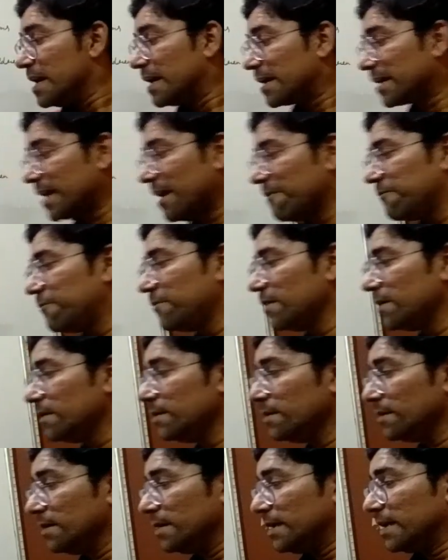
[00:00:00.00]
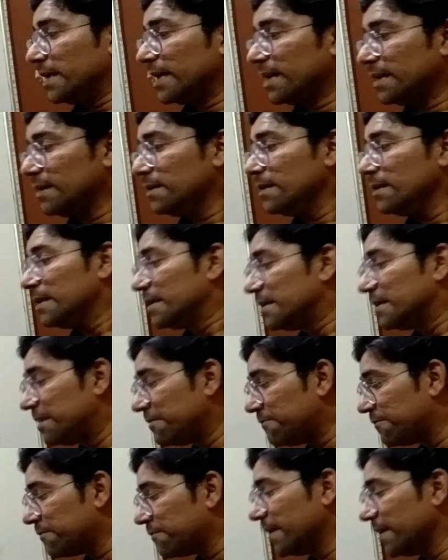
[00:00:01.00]
referred in
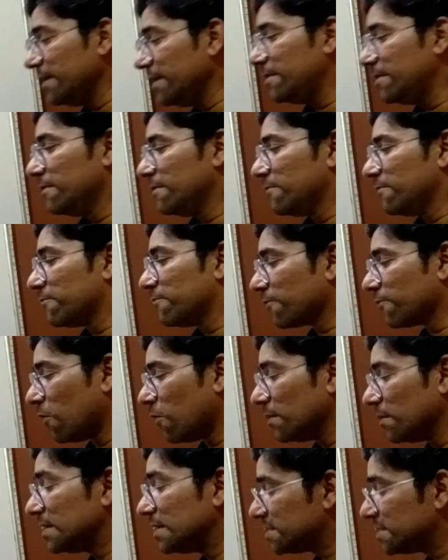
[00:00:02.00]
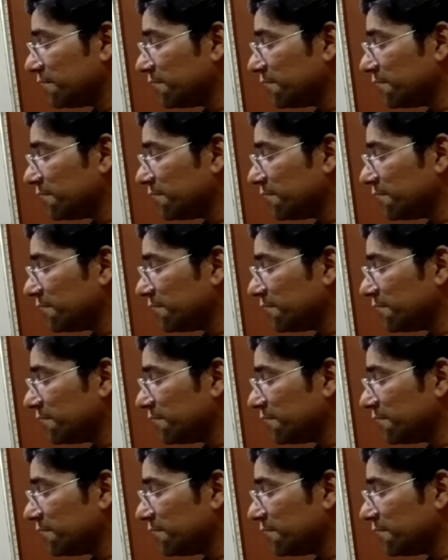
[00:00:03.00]
different from